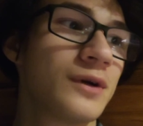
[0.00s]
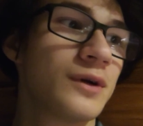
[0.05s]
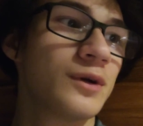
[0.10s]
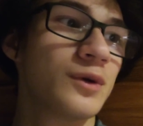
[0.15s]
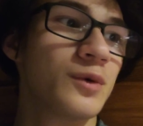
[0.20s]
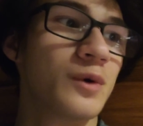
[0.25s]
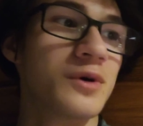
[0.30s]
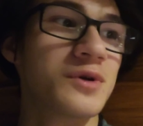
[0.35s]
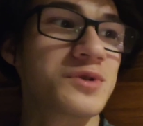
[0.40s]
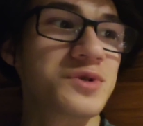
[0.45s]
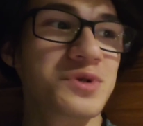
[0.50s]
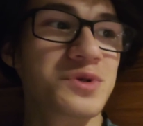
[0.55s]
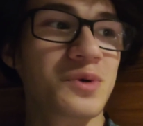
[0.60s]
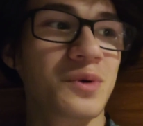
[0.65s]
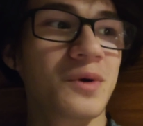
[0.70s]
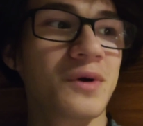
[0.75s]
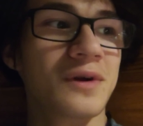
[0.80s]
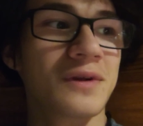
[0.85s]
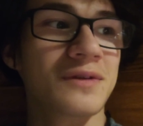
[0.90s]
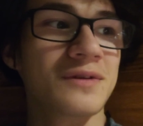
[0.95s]
You are
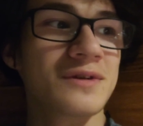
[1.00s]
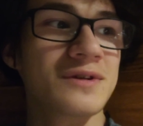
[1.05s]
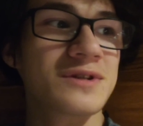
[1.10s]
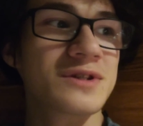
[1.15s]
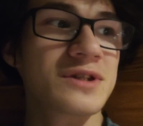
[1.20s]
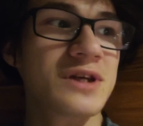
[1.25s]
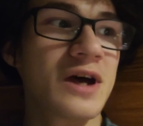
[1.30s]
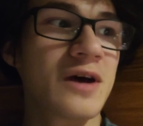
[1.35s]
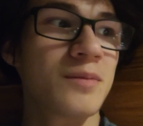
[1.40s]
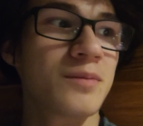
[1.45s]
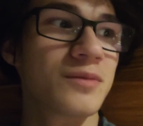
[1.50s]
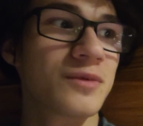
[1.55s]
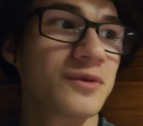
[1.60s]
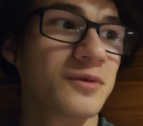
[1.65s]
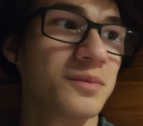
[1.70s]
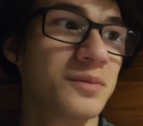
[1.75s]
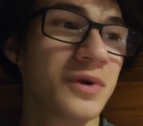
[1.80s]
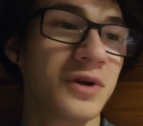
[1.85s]
storing this up and